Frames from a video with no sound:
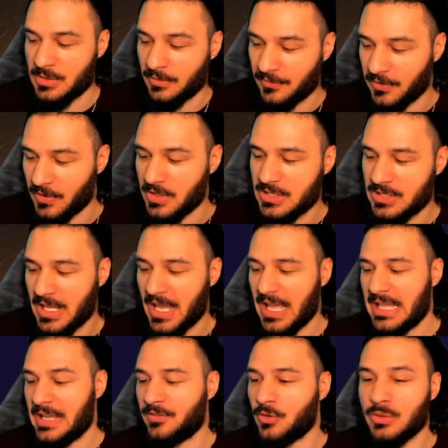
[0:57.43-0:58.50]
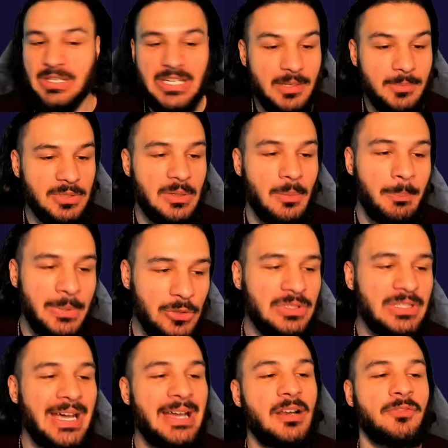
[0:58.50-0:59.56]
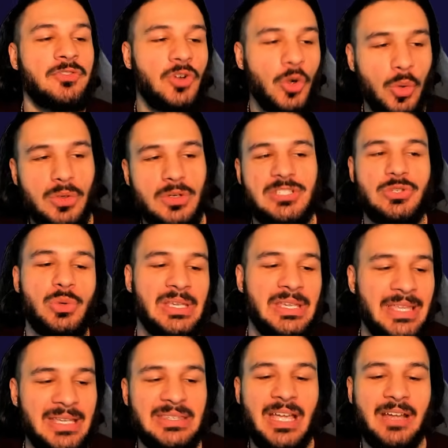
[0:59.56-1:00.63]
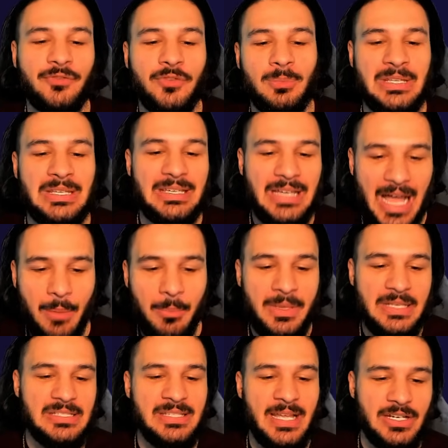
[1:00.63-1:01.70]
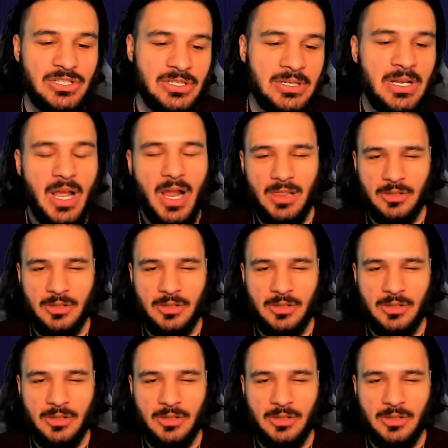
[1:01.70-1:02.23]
So first, if you only care about the build guide, of course, you can get that from the comment section.